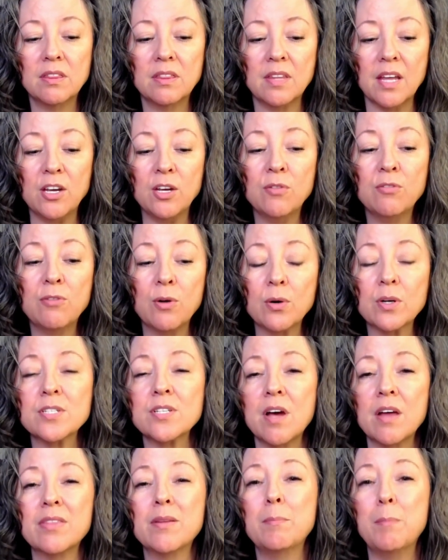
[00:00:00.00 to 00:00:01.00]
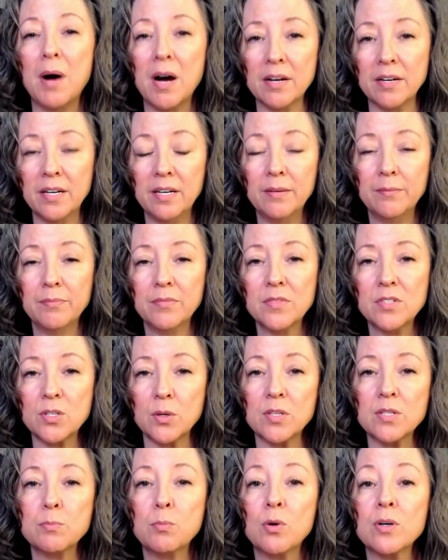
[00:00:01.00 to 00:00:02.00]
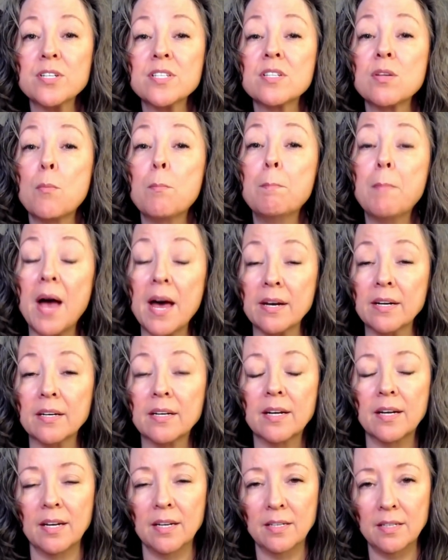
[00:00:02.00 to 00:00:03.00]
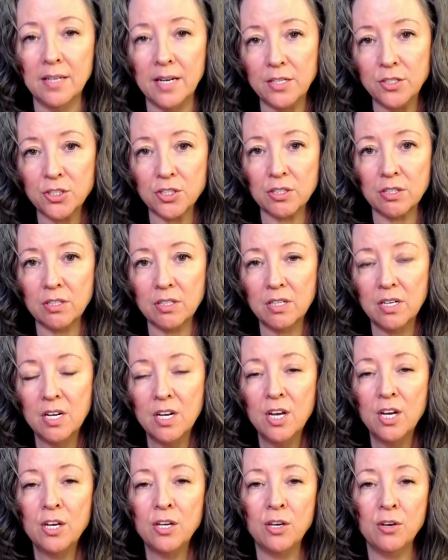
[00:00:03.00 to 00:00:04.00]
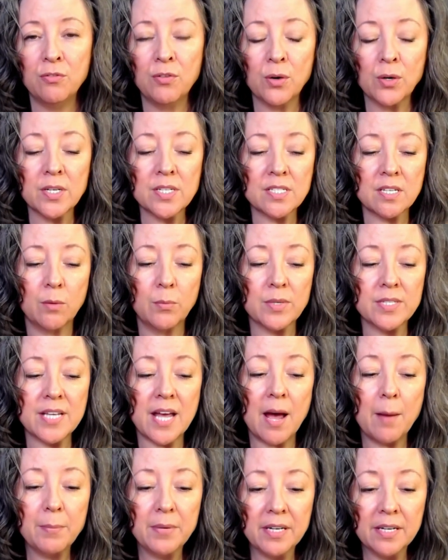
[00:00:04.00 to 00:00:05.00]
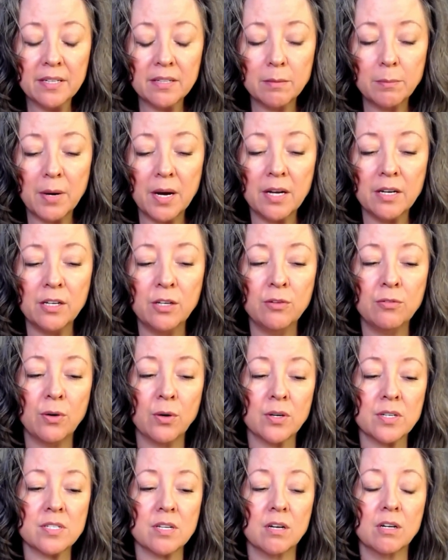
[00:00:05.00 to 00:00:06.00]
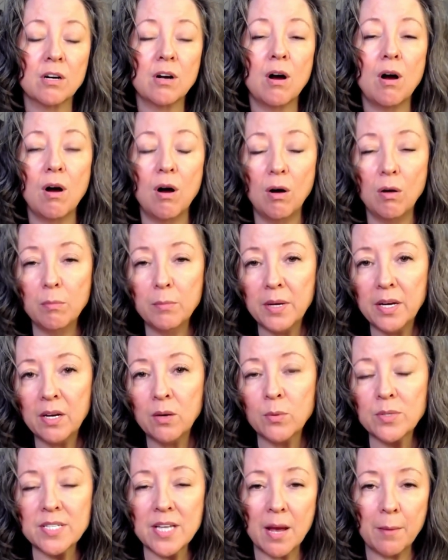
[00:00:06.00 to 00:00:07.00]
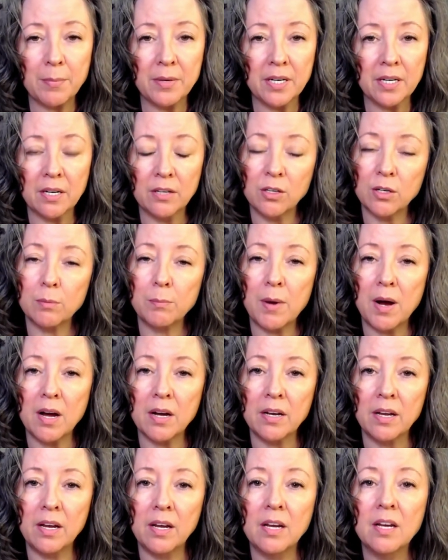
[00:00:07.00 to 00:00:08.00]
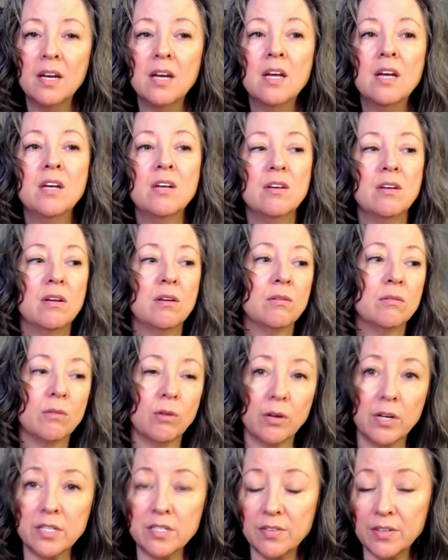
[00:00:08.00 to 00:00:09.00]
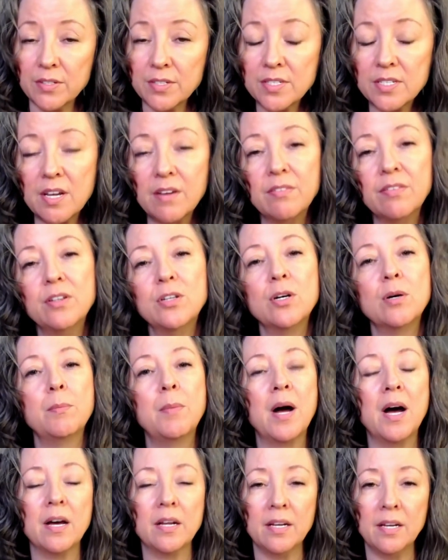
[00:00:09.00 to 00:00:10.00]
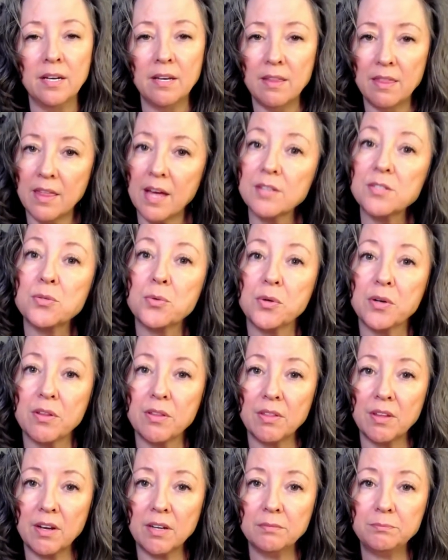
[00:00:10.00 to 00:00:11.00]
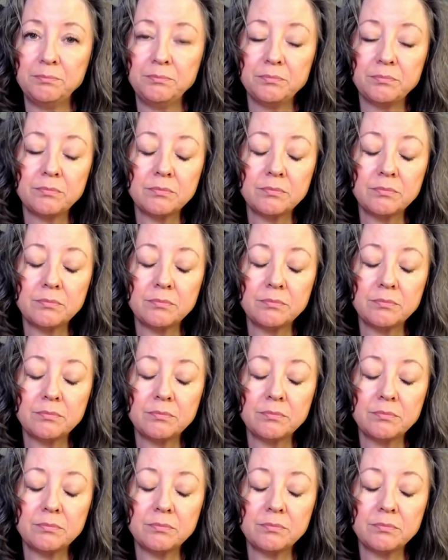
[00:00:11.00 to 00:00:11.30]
that you focus on the body. So it's more somatic in nature. You focus on what's happening in the body. You focus on calming what's happening in your body, learning to feel safe in your body, that sort of thing.